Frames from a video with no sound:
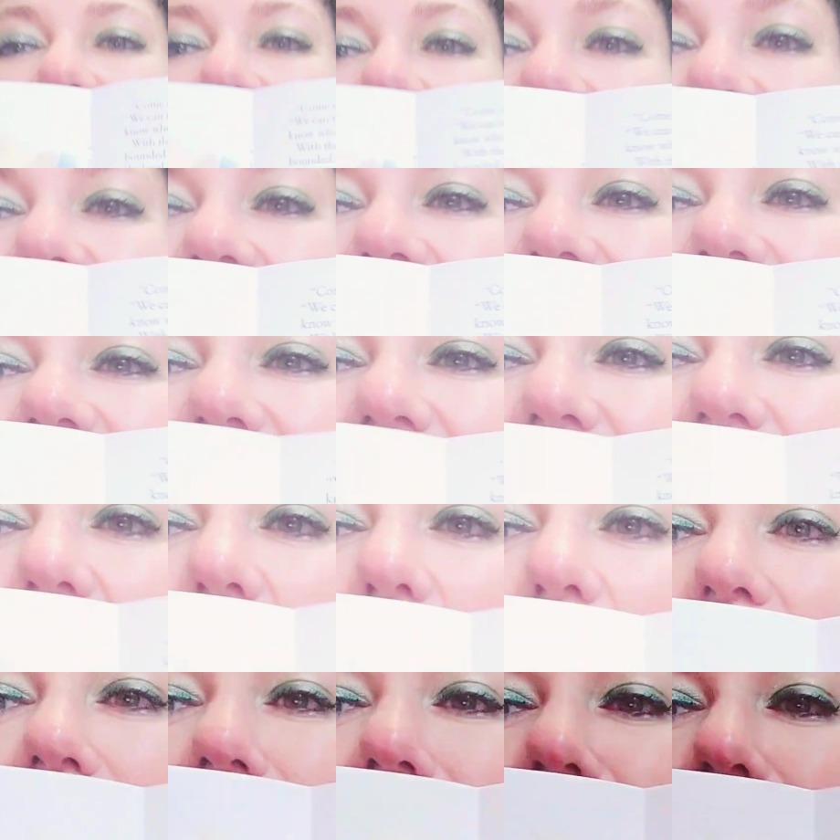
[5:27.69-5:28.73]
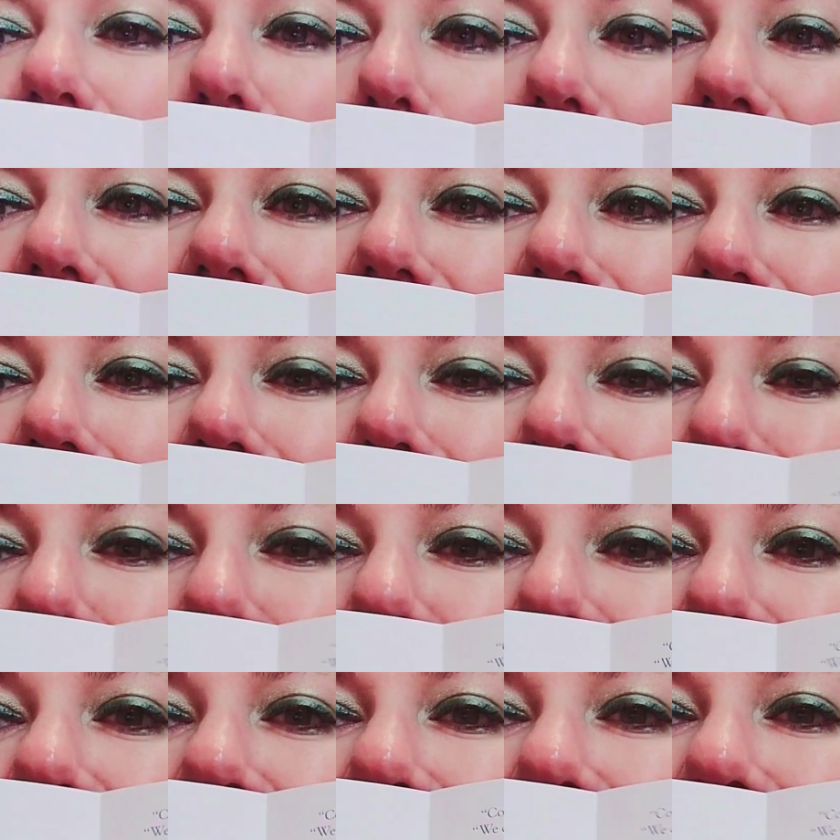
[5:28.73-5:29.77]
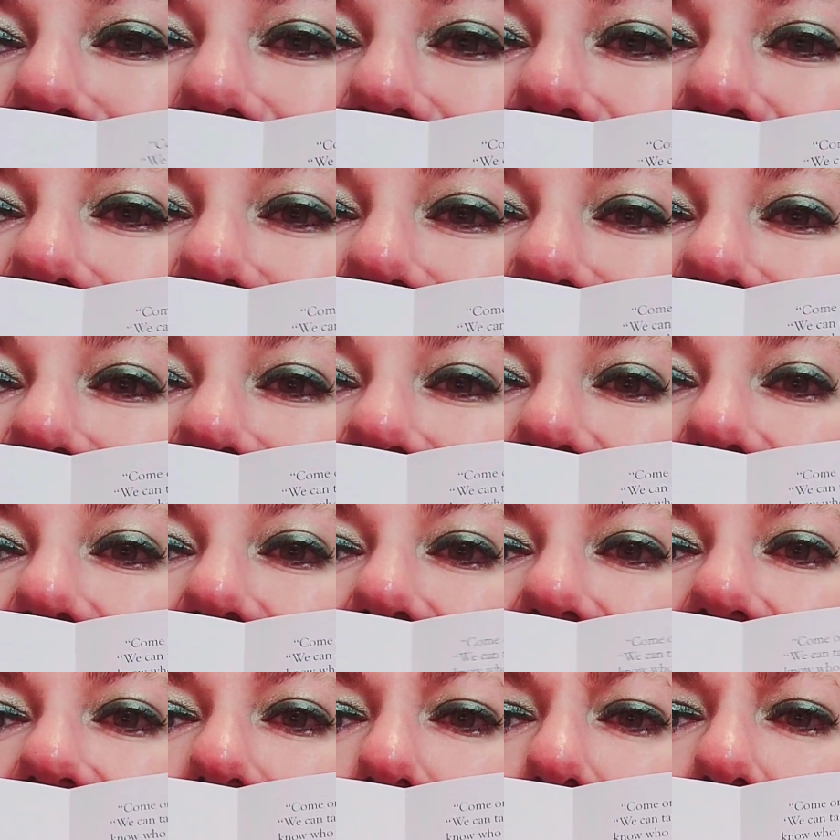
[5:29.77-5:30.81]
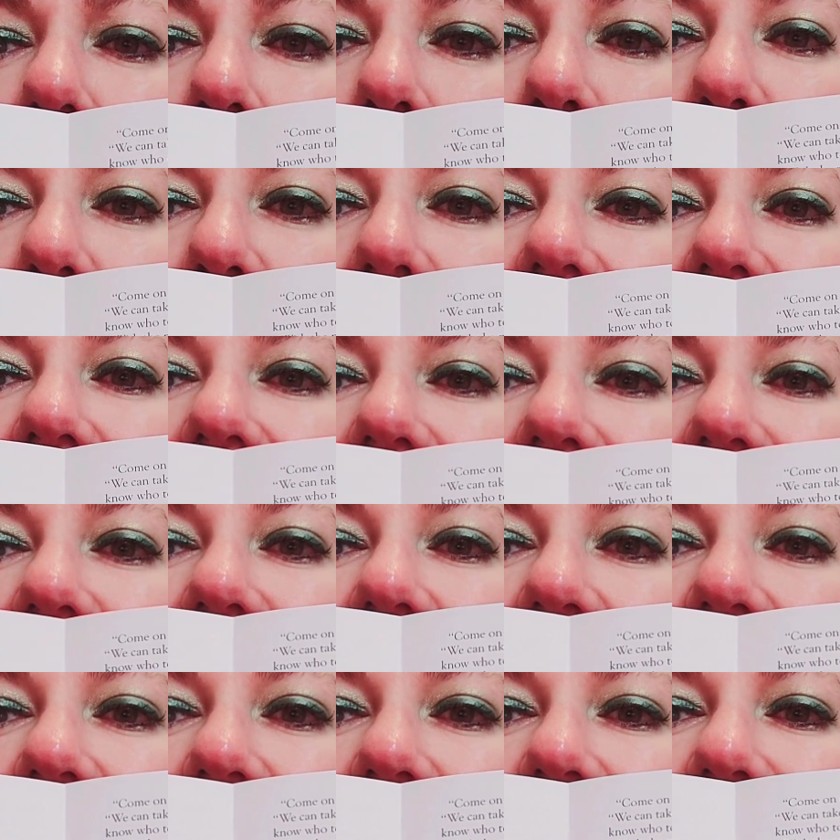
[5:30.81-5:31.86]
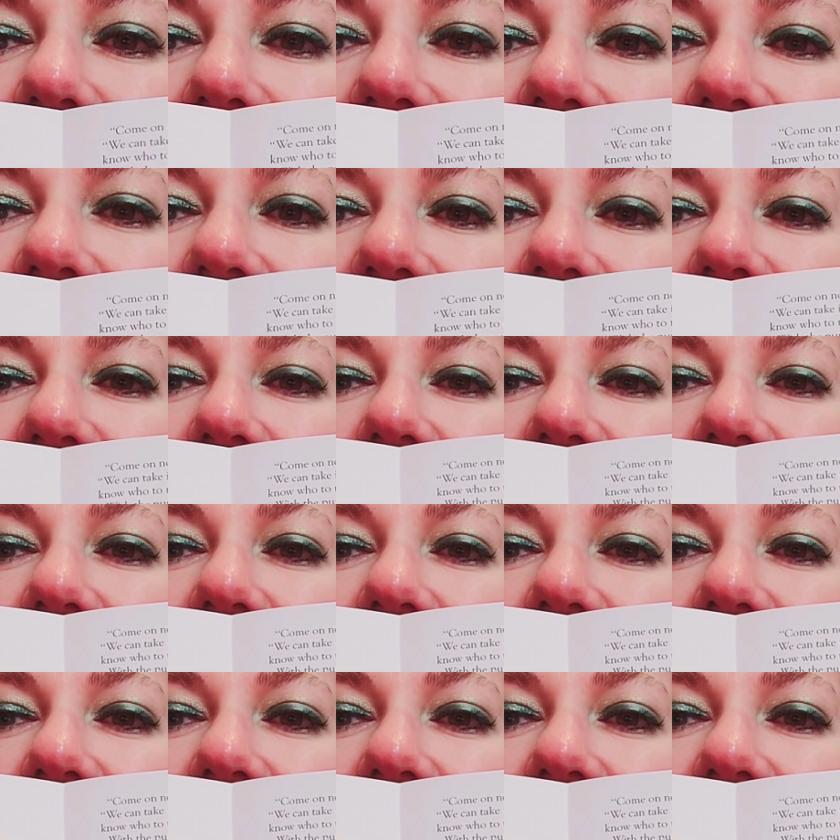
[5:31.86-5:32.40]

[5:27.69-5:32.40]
And they're going to the police station. Look, they've got it. What a pretty little necklace.